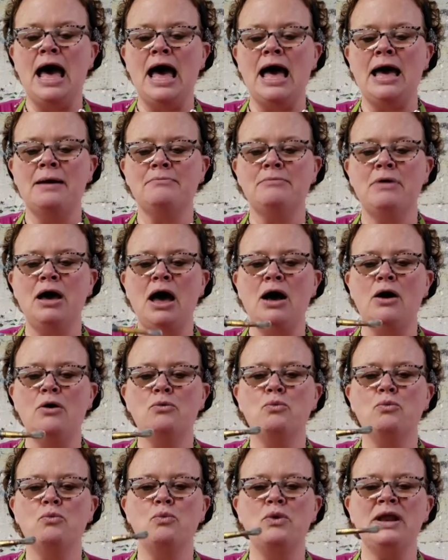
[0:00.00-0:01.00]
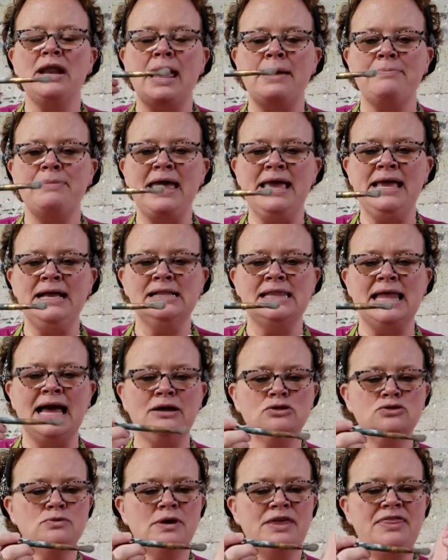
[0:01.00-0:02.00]
Um, when I paint
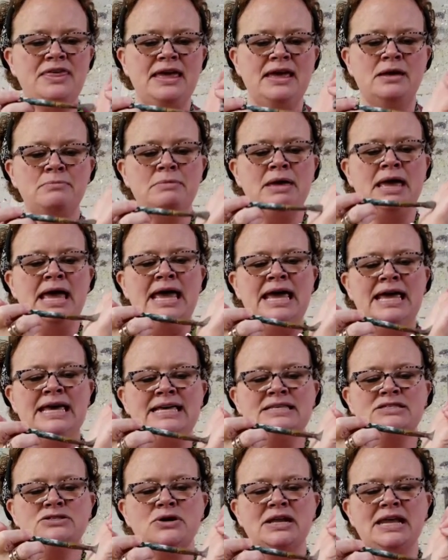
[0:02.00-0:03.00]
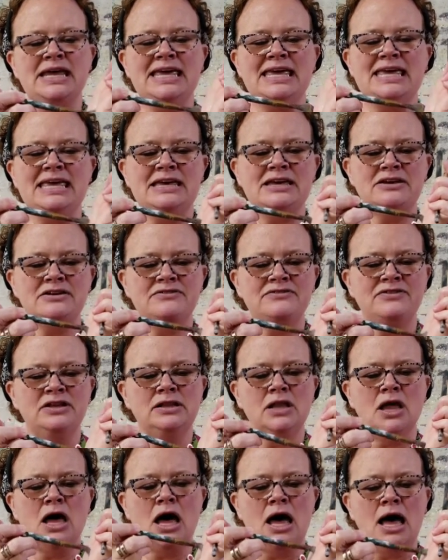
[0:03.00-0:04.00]
clouds with him, he's going to give a
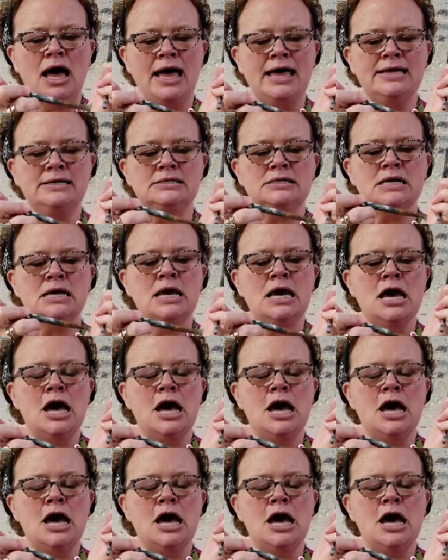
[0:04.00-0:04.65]
lot.